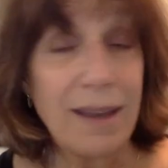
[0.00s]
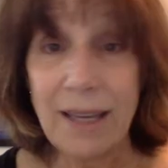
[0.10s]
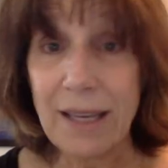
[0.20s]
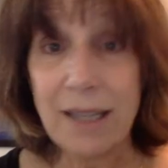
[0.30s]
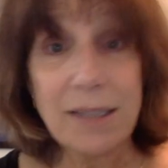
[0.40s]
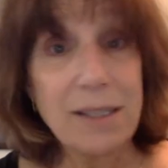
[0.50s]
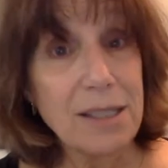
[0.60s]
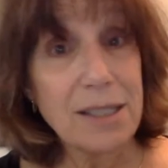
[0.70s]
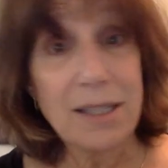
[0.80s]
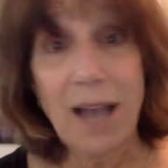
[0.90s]

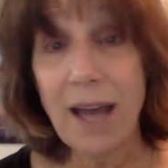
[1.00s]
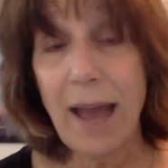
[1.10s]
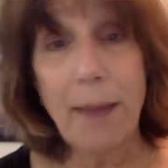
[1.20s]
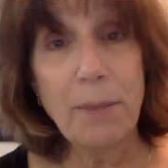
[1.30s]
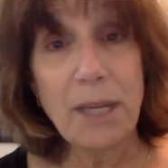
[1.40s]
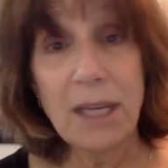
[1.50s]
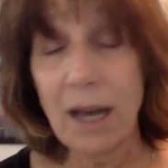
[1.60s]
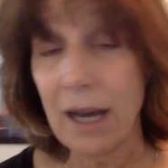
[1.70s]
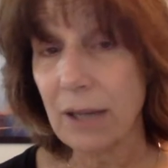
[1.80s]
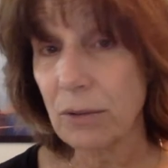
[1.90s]
it's not happening.
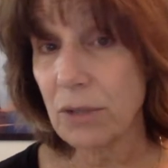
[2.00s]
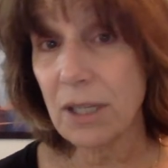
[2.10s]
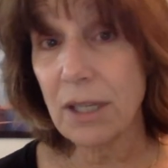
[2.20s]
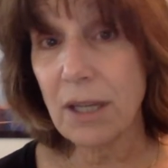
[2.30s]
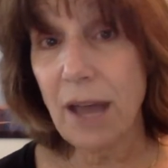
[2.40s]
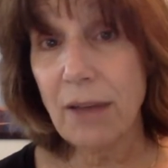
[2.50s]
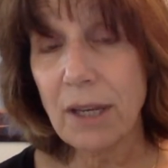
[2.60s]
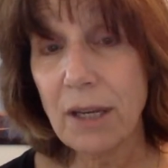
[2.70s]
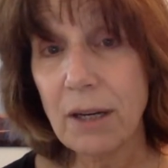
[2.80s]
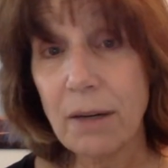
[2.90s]
I don't see it out
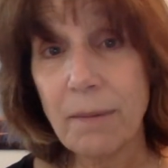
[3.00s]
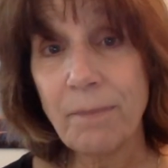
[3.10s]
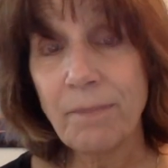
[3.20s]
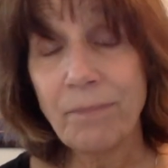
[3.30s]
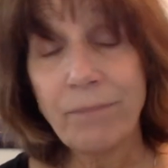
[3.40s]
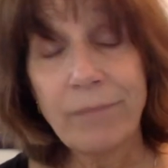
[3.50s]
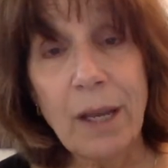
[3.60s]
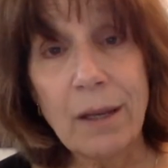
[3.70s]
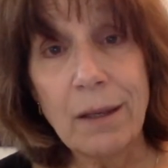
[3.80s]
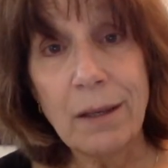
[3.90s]
there,
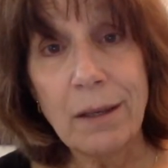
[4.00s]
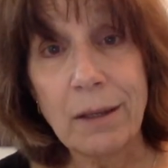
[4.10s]
you